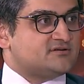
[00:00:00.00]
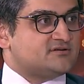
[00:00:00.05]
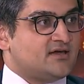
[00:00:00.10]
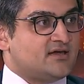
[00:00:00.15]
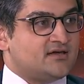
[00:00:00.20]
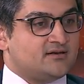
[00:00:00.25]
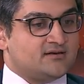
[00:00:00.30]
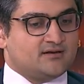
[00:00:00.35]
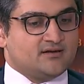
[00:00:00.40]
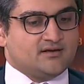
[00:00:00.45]

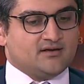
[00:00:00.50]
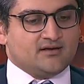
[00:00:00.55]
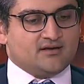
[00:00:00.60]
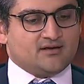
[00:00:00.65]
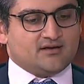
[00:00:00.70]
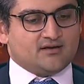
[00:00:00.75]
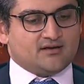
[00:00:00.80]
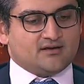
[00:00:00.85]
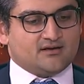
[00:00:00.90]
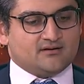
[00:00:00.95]
And
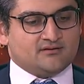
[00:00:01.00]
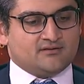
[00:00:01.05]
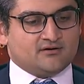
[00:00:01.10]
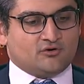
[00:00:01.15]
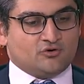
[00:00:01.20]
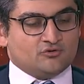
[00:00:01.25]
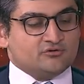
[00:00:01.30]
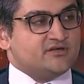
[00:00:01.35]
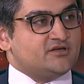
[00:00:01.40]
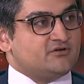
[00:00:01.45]
the
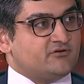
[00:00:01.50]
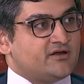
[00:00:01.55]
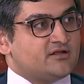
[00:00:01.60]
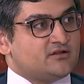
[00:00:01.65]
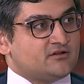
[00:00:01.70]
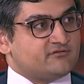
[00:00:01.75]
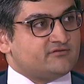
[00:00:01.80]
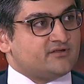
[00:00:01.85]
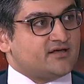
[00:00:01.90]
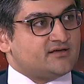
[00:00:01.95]
holy
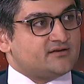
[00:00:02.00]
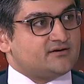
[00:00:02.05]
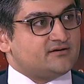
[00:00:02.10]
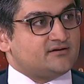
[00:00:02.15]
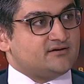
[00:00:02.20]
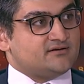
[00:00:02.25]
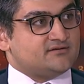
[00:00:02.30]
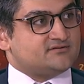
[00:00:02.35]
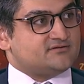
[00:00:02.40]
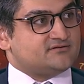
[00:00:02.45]
grail of that
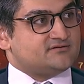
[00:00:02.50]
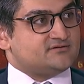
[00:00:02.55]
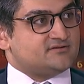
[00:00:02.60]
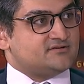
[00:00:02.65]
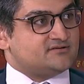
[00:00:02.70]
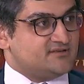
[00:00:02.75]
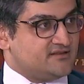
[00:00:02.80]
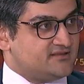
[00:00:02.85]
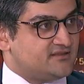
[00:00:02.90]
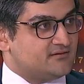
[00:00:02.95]
is
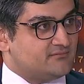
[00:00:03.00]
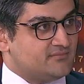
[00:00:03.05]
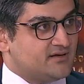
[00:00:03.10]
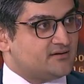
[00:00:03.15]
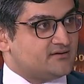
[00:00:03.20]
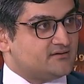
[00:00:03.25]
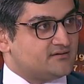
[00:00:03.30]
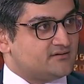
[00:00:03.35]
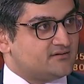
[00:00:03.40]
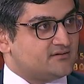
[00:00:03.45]
lithium
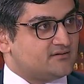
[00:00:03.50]
metal.